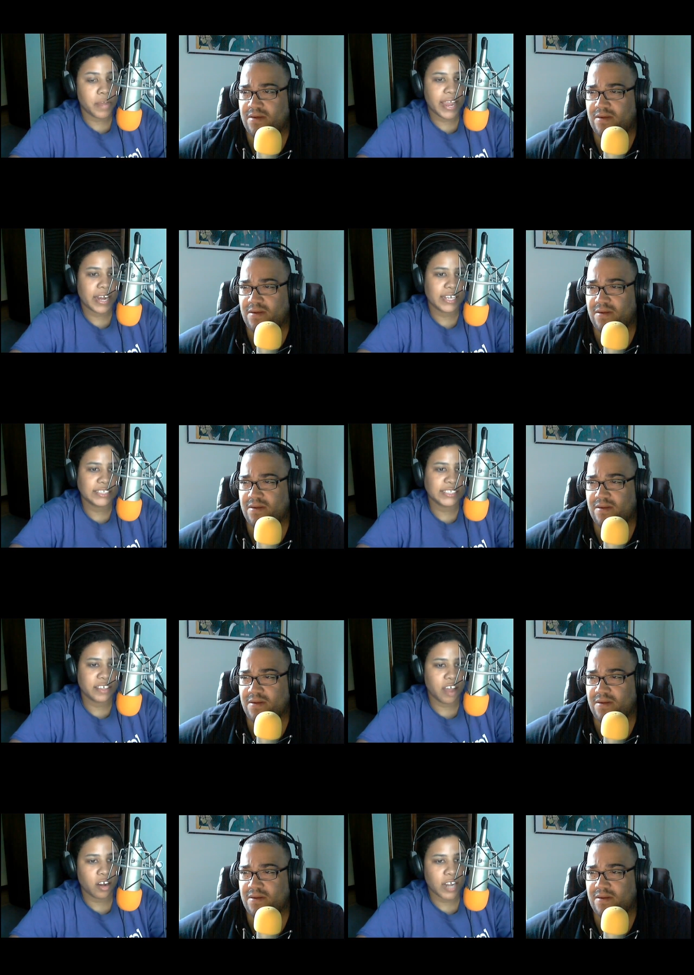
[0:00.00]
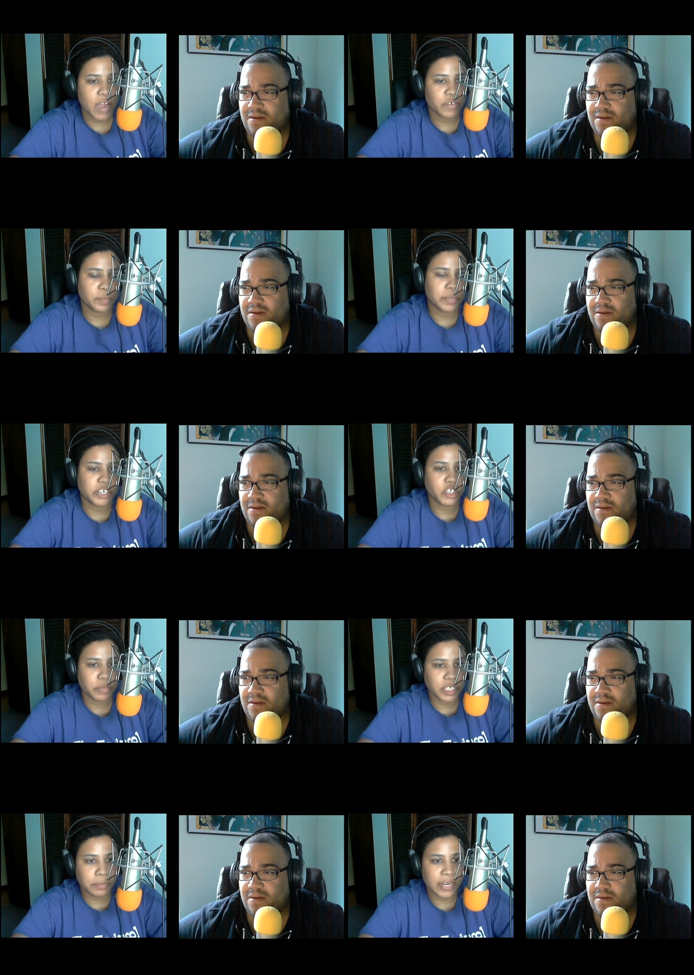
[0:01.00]
Speaker 1: analysts say that OnLive was spending too
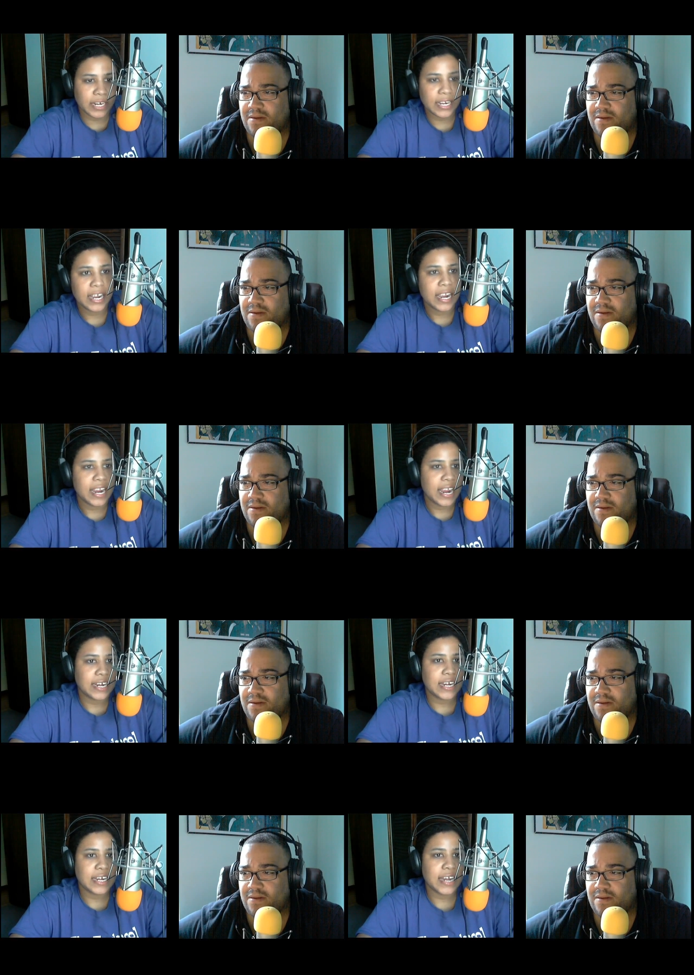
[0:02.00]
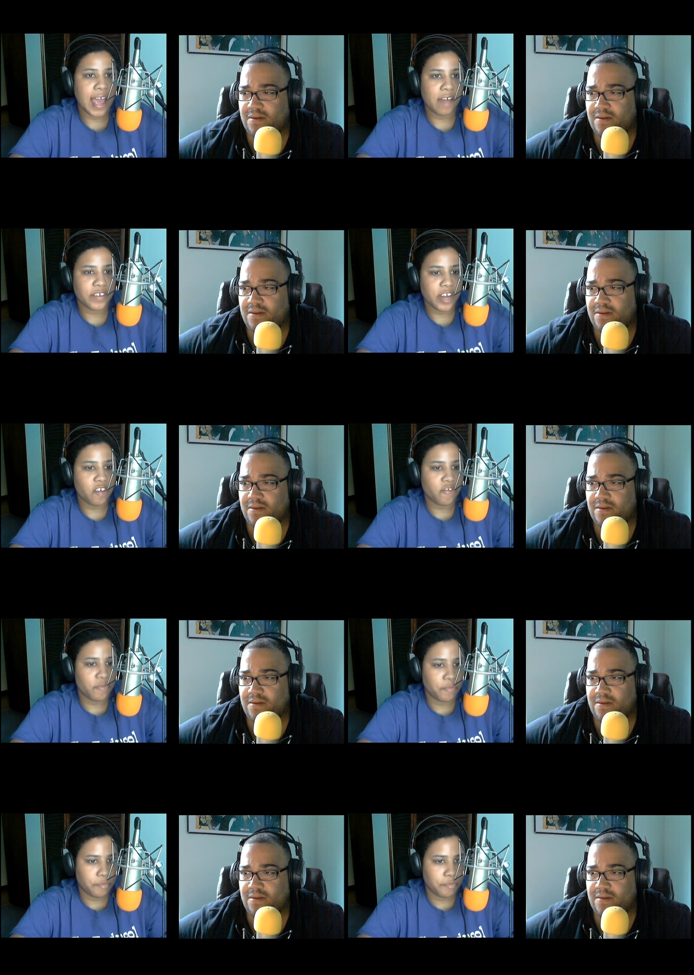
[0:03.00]
much money and didn't have
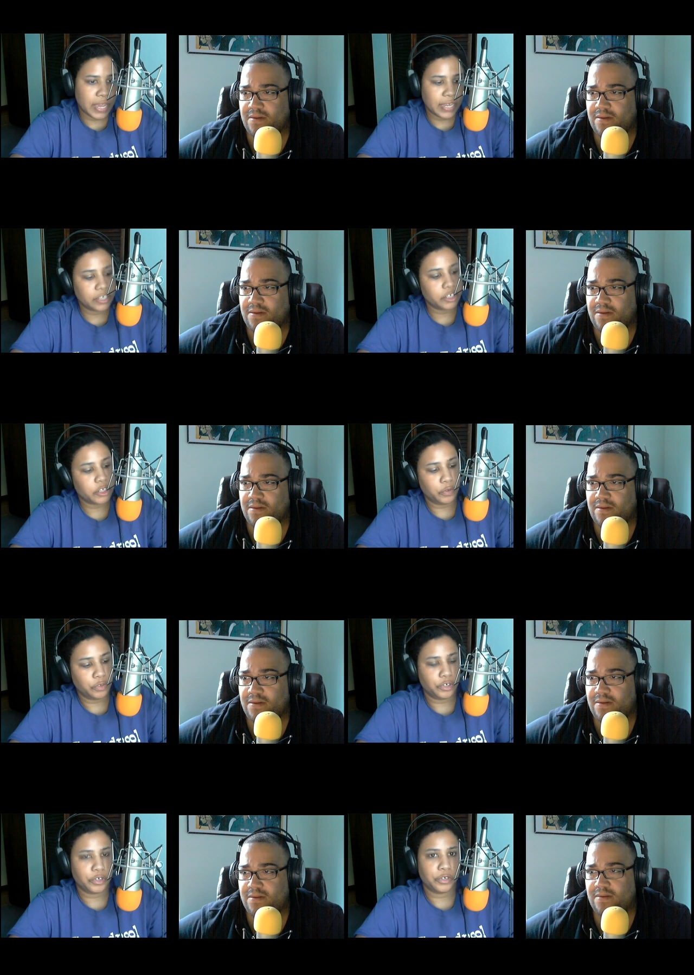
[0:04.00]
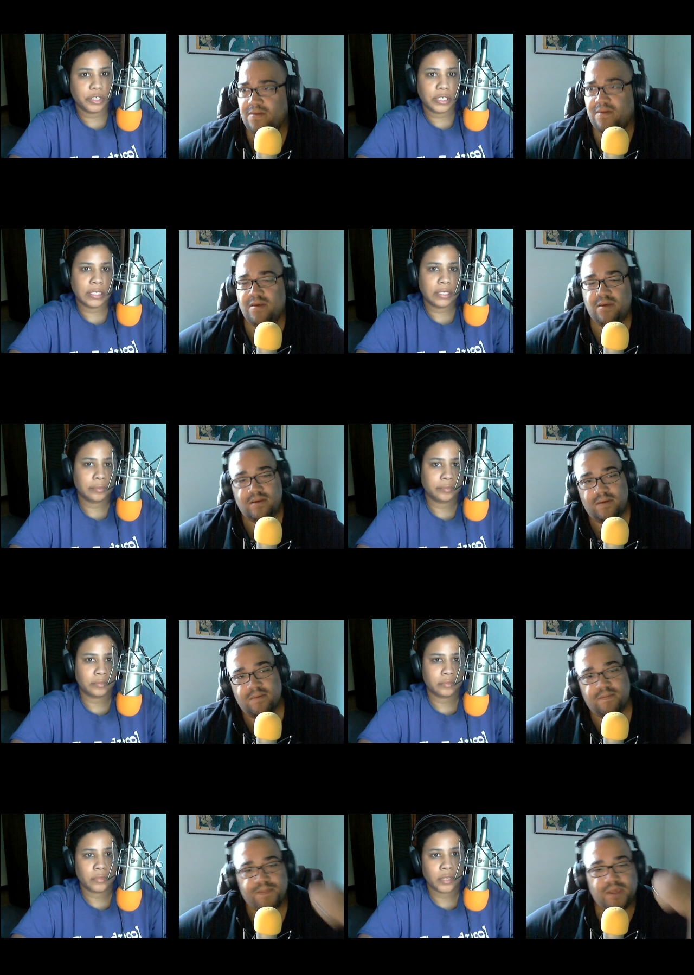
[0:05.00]
enough paying users.
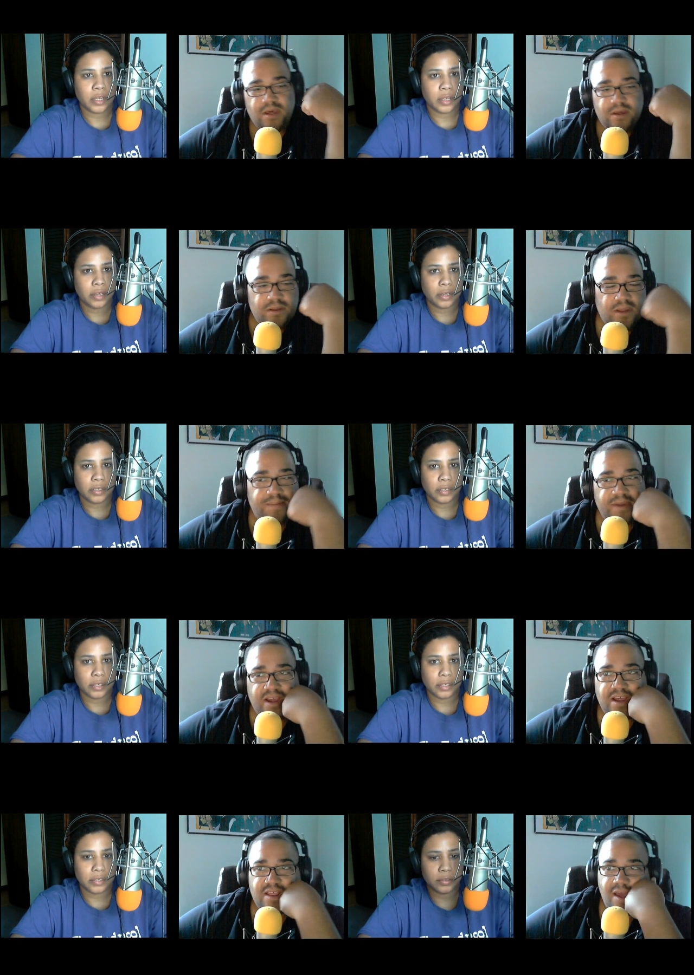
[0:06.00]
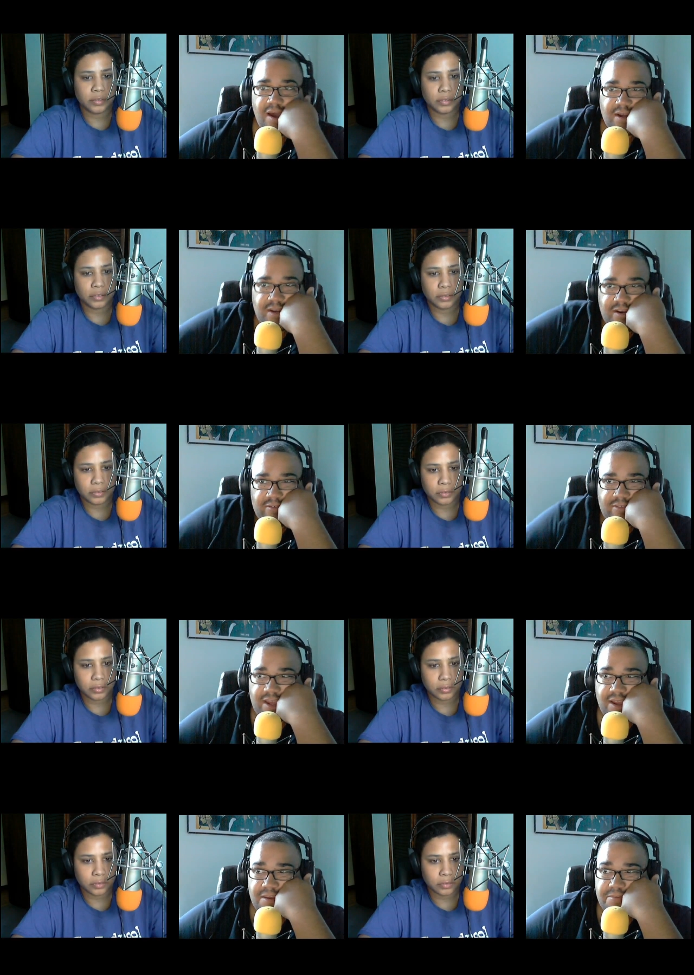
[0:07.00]
Speaker 2: Yeah, I mean, I, I can
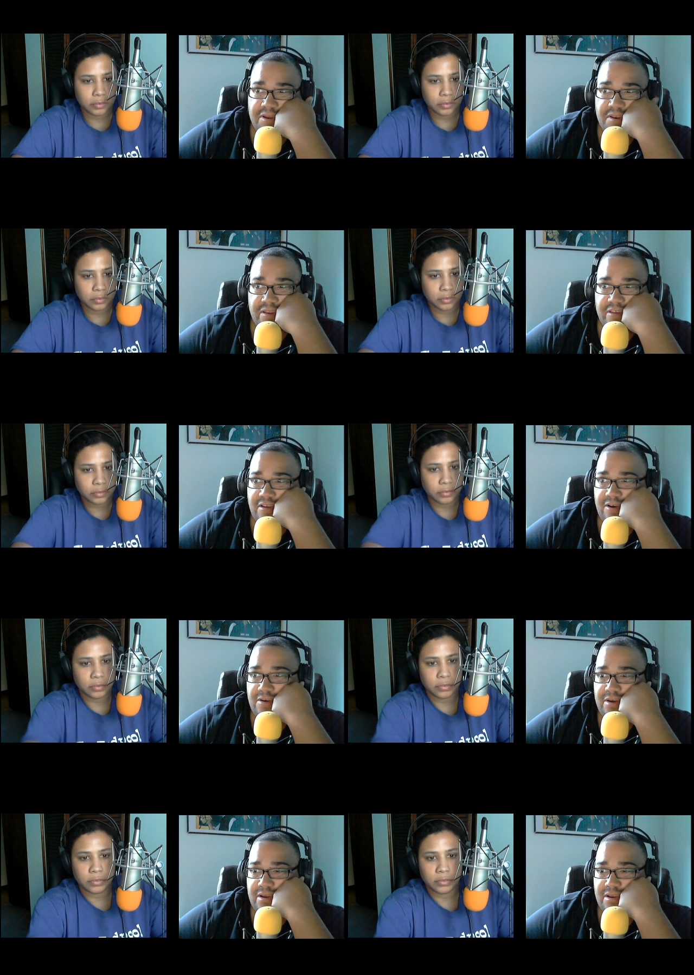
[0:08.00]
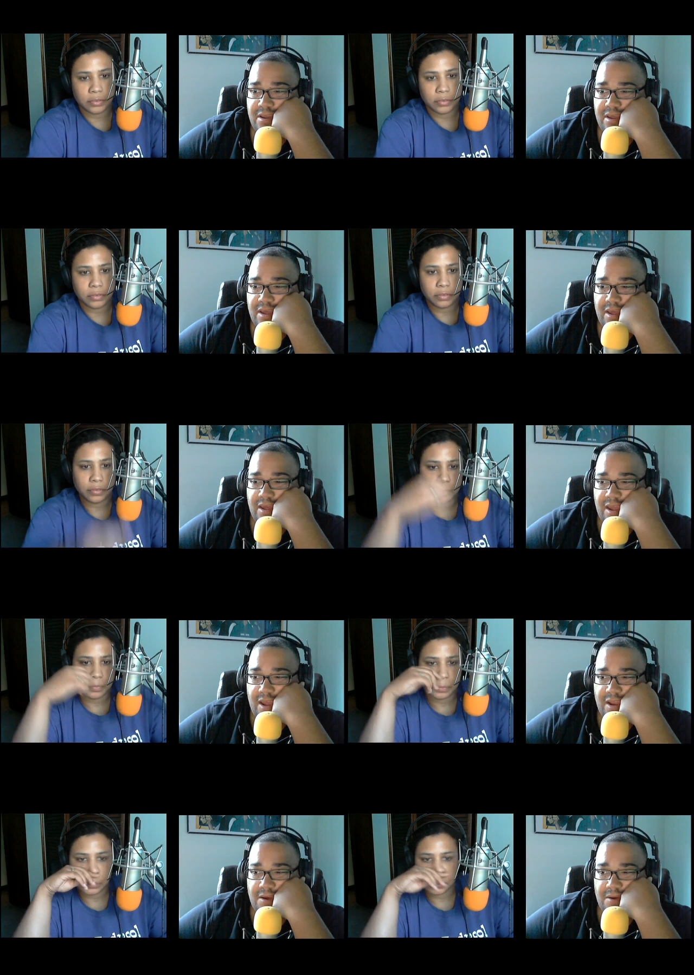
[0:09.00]
understand. I mean, it's all good.
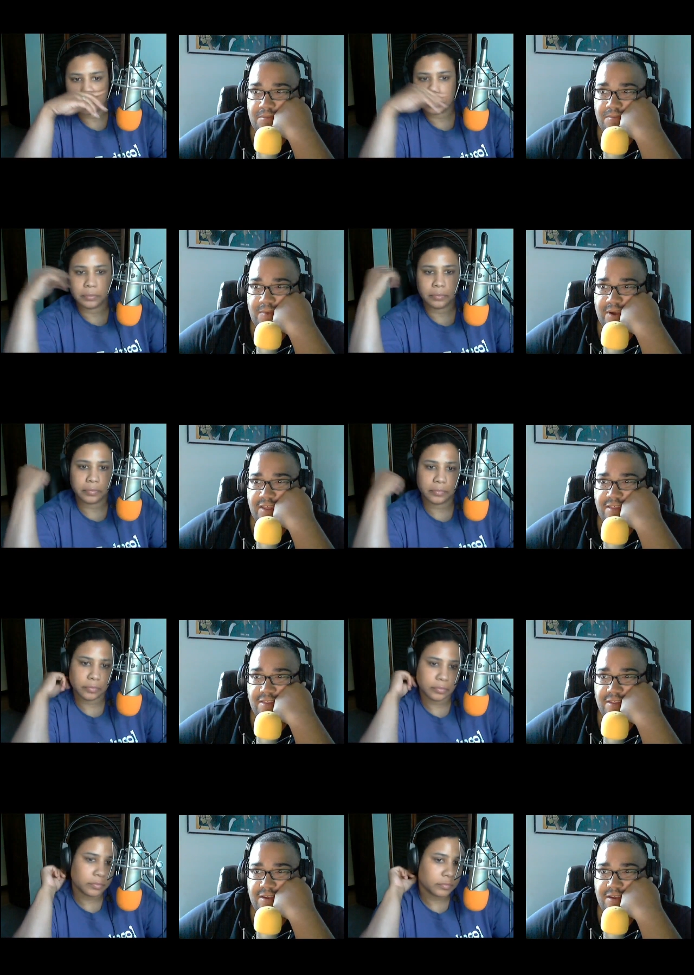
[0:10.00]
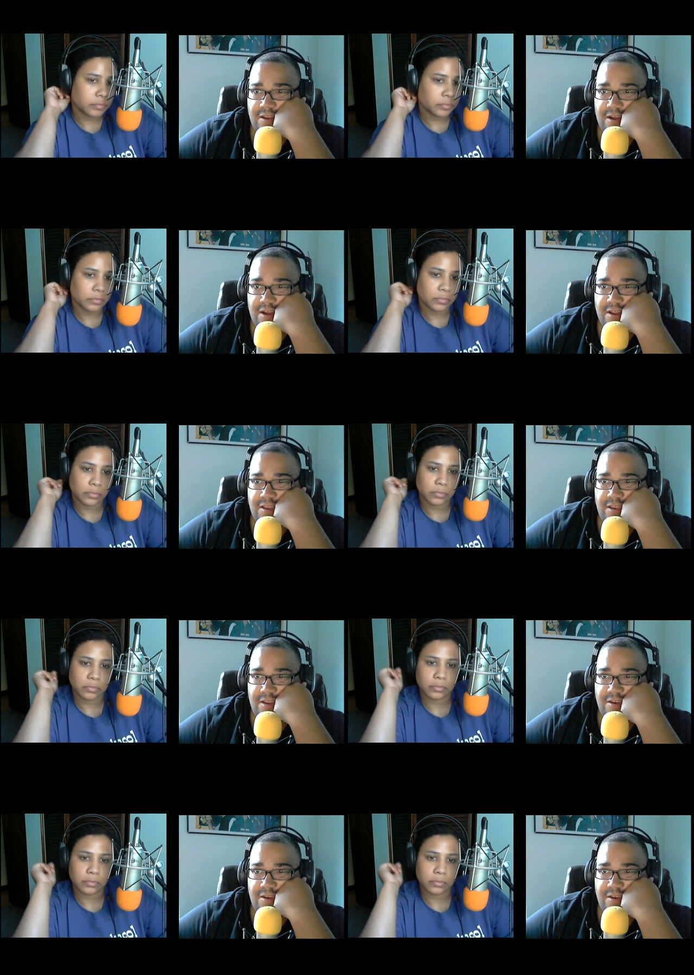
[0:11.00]
And um, I guess, you